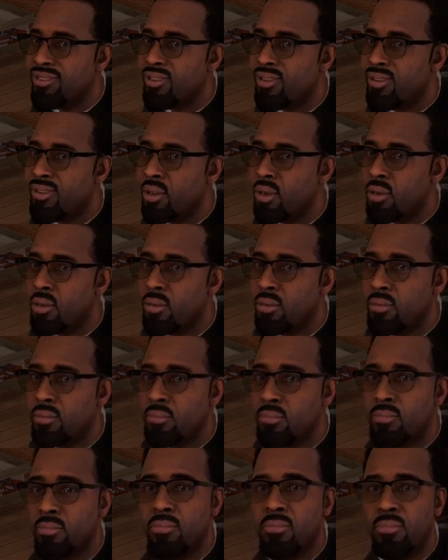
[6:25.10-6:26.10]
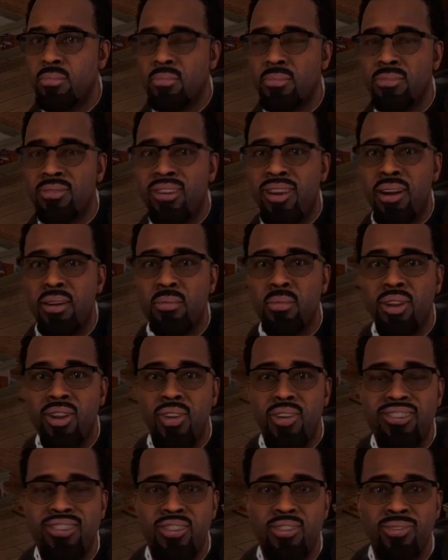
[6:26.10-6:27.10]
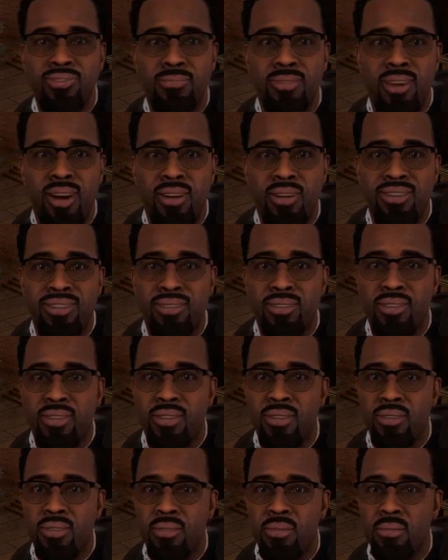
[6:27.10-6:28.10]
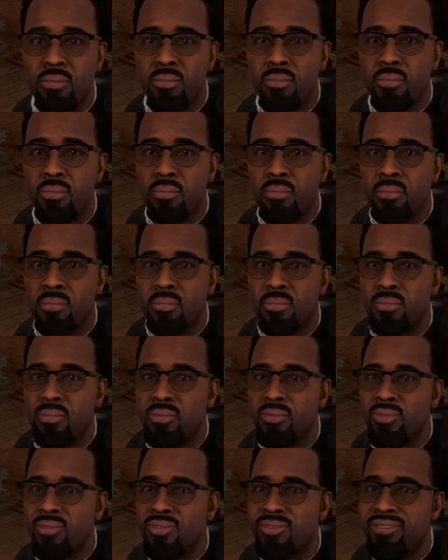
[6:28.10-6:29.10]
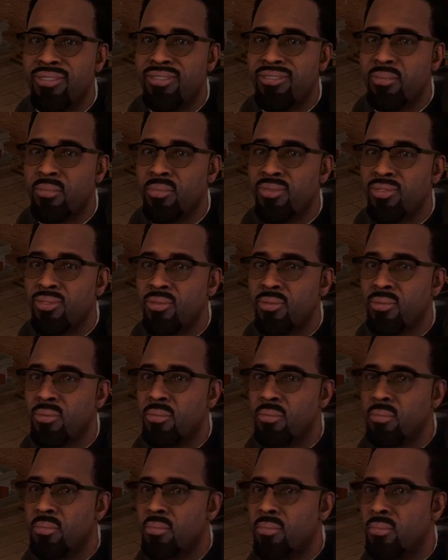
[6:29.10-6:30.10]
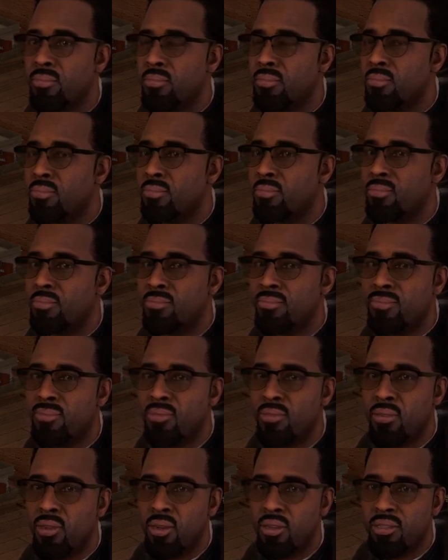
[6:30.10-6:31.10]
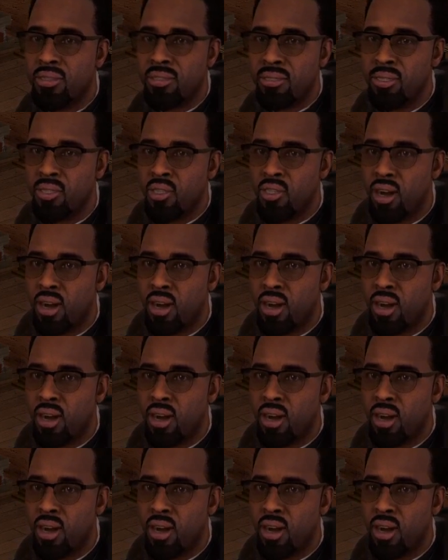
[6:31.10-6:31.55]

together. I'm glad you're looking to do more here. Well, sure. We need you. As you can see,